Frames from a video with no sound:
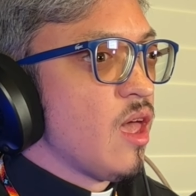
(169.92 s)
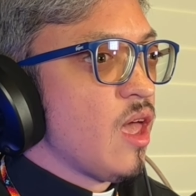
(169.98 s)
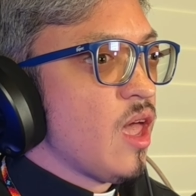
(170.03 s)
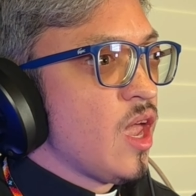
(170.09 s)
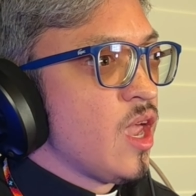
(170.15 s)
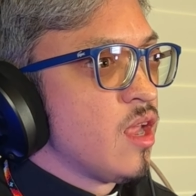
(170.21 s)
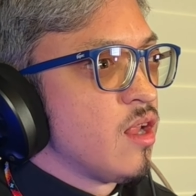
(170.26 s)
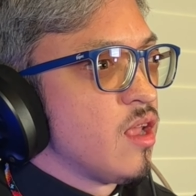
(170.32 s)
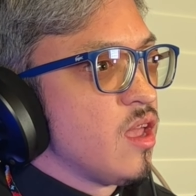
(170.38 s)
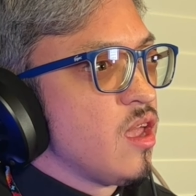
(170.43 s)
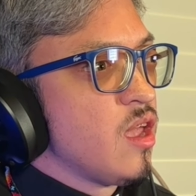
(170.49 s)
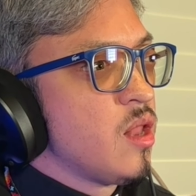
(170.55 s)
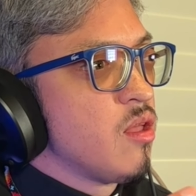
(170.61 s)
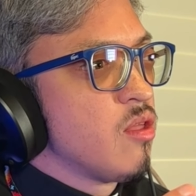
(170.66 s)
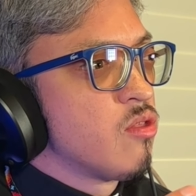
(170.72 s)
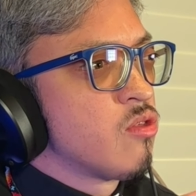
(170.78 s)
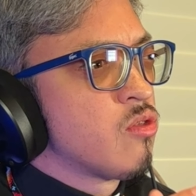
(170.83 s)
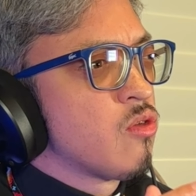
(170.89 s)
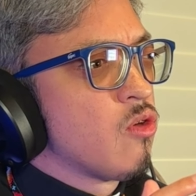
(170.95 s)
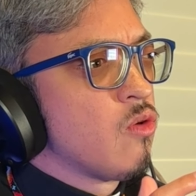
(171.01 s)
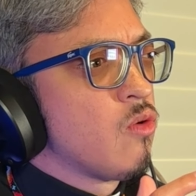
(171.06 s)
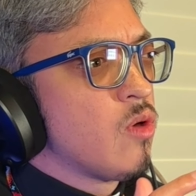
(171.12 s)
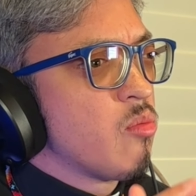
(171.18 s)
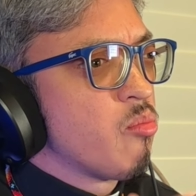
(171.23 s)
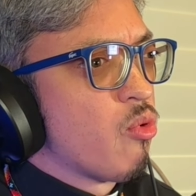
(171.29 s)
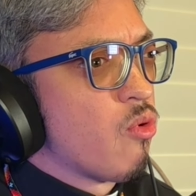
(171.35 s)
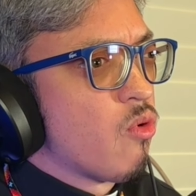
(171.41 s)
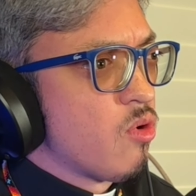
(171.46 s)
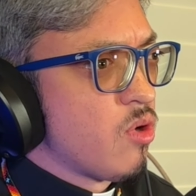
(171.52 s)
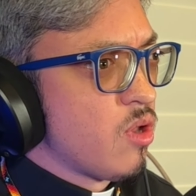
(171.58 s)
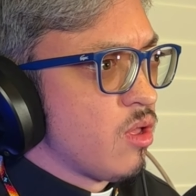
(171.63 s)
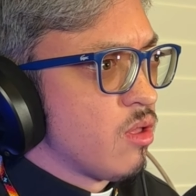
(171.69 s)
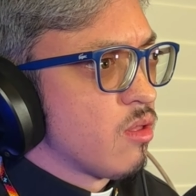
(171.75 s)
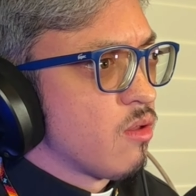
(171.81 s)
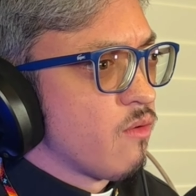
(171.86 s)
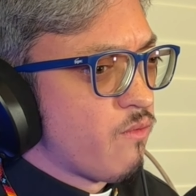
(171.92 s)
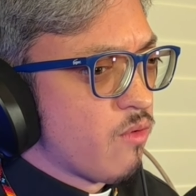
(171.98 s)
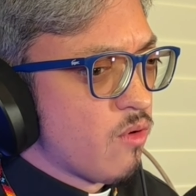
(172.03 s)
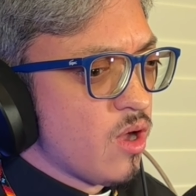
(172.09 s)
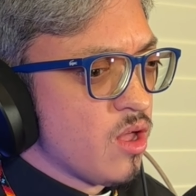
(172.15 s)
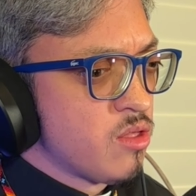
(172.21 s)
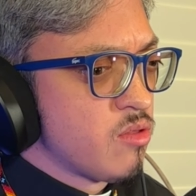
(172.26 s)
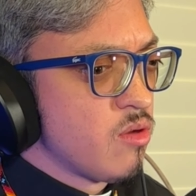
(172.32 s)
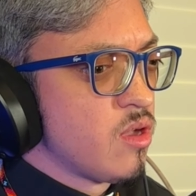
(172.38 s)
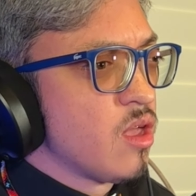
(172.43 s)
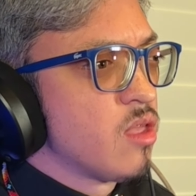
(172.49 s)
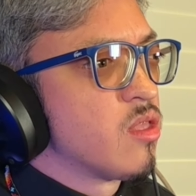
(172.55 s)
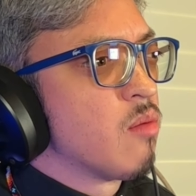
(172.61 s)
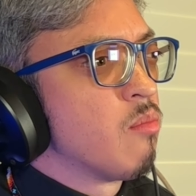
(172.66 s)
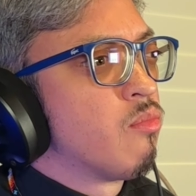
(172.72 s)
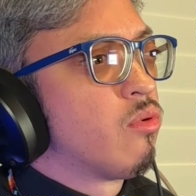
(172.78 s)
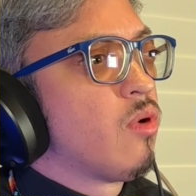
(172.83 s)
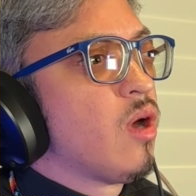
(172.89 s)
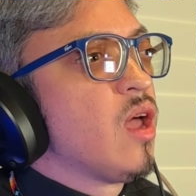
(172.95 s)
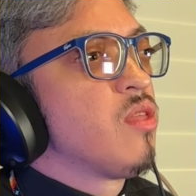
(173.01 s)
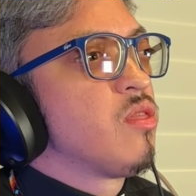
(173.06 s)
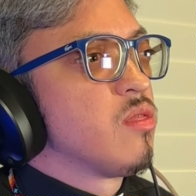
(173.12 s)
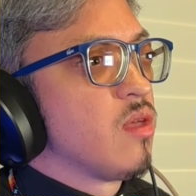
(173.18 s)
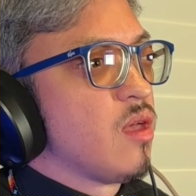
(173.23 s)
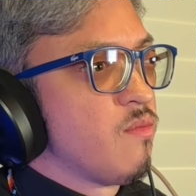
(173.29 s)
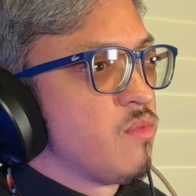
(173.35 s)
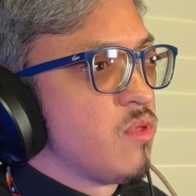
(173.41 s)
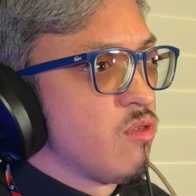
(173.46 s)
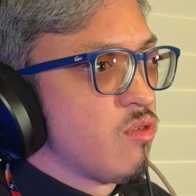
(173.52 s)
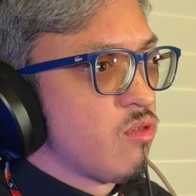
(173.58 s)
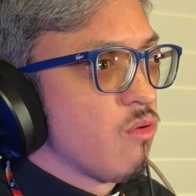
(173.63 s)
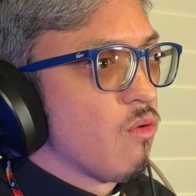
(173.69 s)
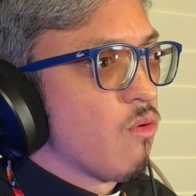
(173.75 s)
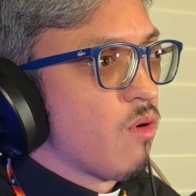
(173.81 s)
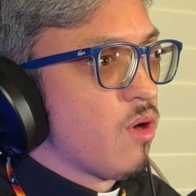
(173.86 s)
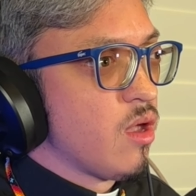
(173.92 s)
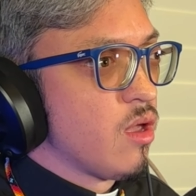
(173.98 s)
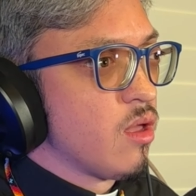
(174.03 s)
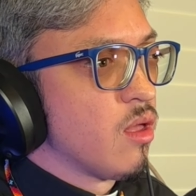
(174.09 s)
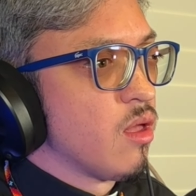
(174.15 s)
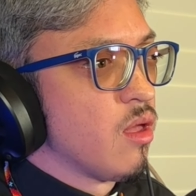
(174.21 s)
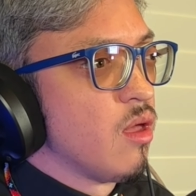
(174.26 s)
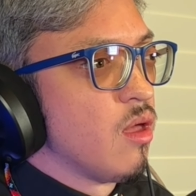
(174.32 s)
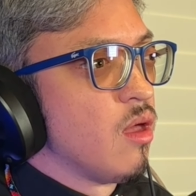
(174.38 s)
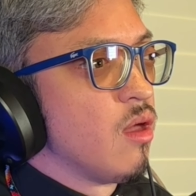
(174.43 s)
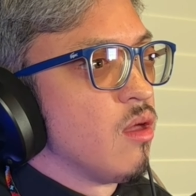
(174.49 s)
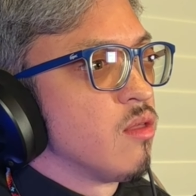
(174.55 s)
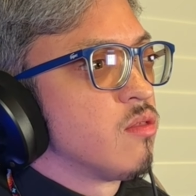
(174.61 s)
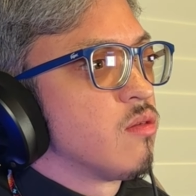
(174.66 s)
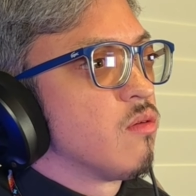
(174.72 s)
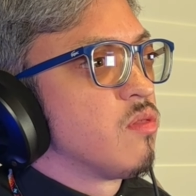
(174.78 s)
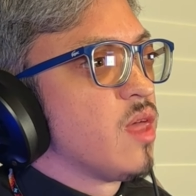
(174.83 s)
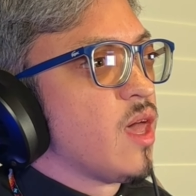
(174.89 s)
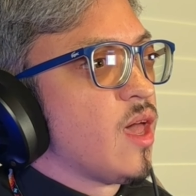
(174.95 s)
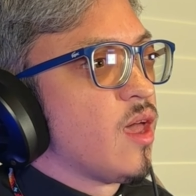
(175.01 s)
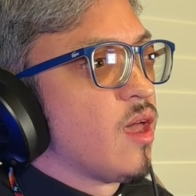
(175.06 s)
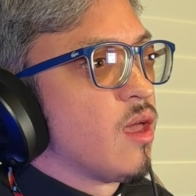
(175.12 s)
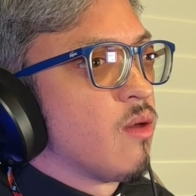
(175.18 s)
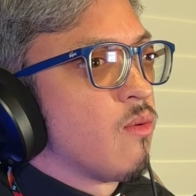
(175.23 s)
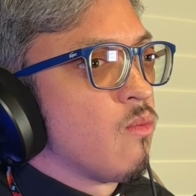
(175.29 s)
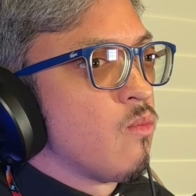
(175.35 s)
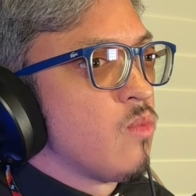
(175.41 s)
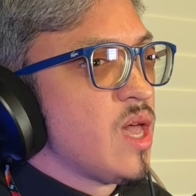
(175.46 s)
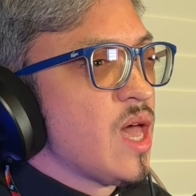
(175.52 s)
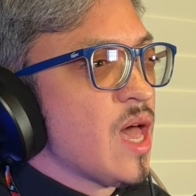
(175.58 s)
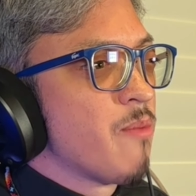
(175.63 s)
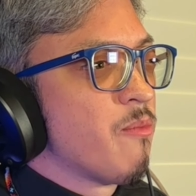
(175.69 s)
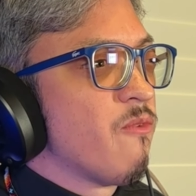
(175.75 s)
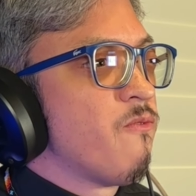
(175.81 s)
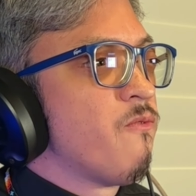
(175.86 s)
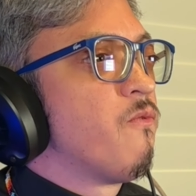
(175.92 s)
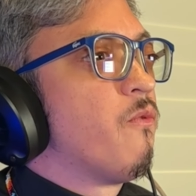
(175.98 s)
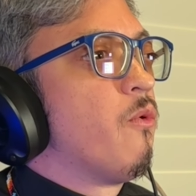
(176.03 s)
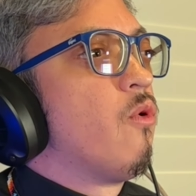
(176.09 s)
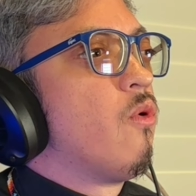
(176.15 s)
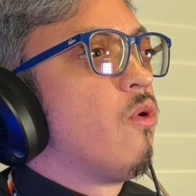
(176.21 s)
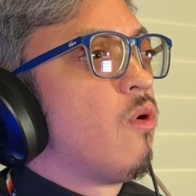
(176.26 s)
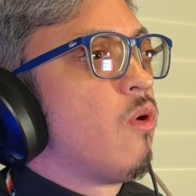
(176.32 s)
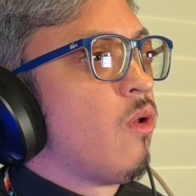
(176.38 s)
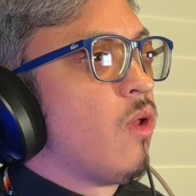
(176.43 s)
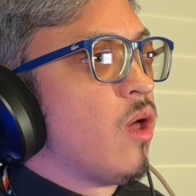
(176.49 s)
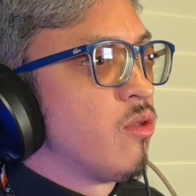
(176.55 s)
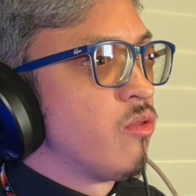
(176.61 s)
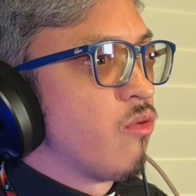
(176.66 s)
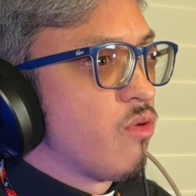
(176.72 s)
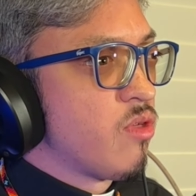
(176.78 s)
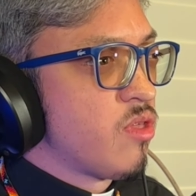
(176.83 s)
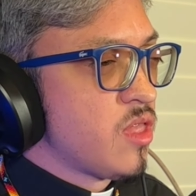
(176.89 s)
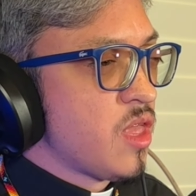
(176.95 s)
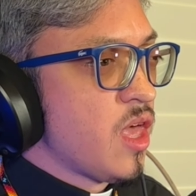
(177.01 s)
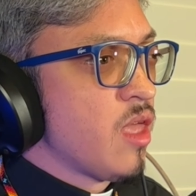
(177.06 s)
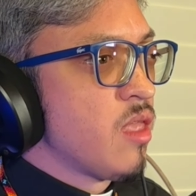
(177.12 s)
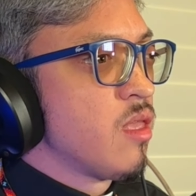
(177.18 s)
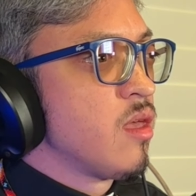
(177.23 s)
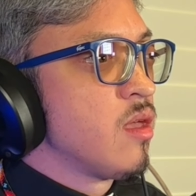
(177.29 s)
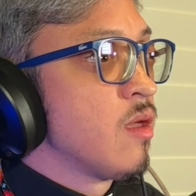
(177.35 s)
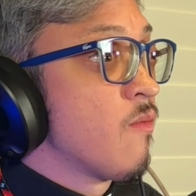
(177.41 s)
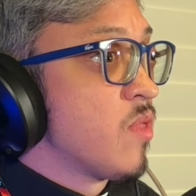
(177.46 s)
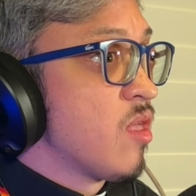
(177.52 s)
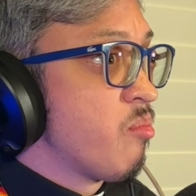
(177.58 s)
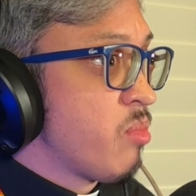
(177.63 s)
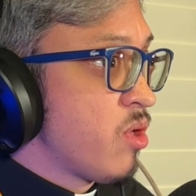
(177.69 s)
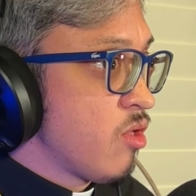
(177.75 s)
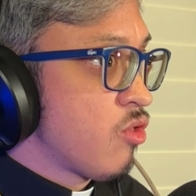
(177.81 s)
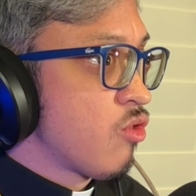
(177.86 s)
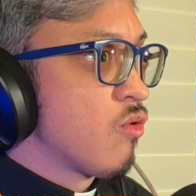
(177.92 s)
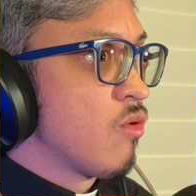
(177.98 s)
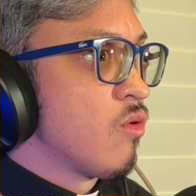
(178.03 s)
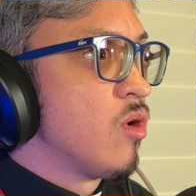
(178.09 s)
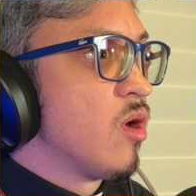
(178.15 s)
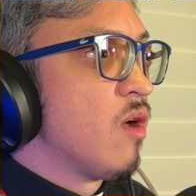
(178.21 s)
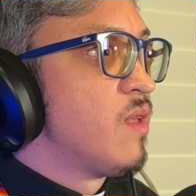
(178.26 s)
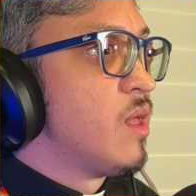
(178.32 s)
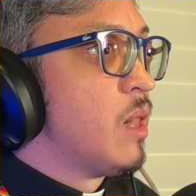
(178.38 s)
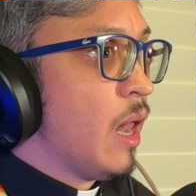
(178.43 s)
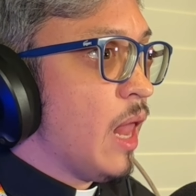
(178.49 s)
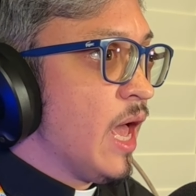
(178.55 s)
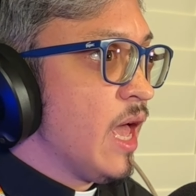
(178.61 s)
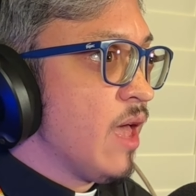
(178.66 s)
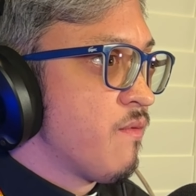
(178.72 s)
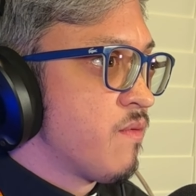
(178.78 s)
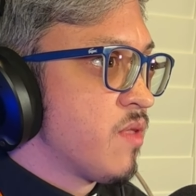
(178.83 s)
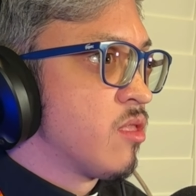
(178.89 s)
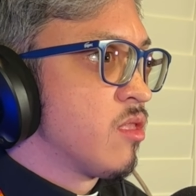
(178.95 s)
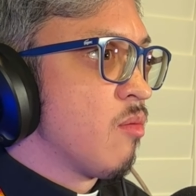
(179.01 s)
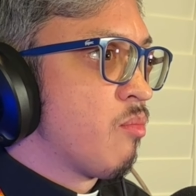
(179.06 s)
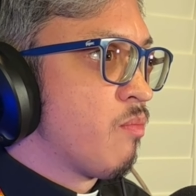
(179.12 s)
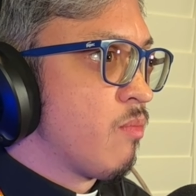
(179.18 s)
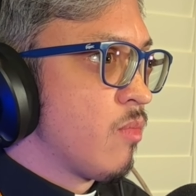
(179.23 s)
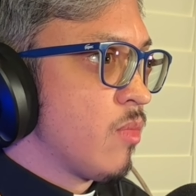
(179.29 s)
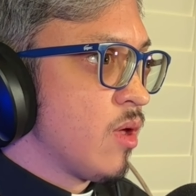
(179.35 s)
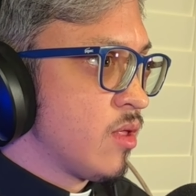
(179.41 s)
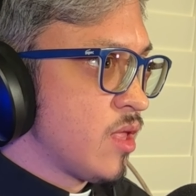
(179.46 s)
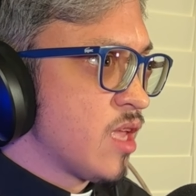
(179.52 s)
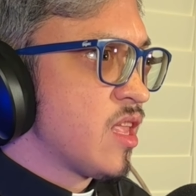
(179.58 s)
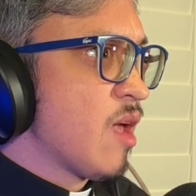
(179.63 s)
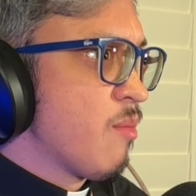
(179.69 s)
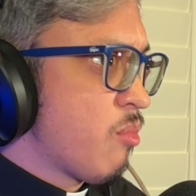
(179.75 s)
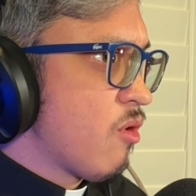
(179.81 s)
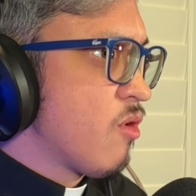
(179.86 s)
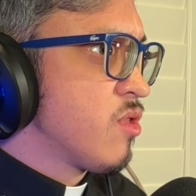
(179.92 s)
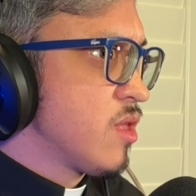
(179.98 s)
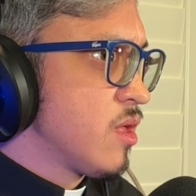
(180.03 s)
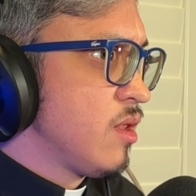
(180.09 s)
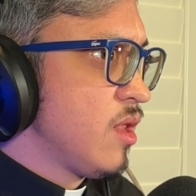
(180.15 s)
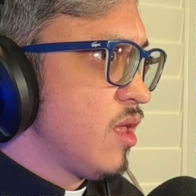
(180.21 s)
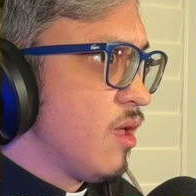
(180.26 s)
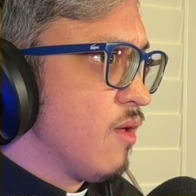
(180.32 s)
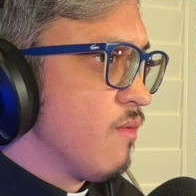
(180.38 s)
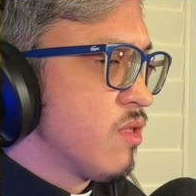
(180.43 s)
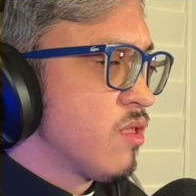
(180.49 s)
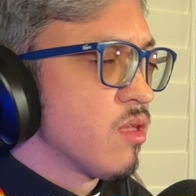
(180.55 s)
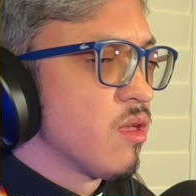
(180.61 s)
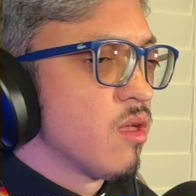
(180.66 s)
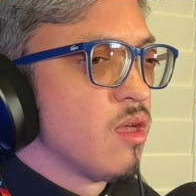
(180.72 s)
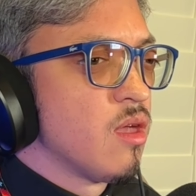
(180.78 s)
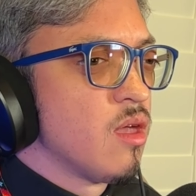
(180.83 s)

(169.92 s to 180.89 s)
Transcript: And it is so important for us to get the breadth of the story so that we have a full understanding of the picture of the life that that person lives,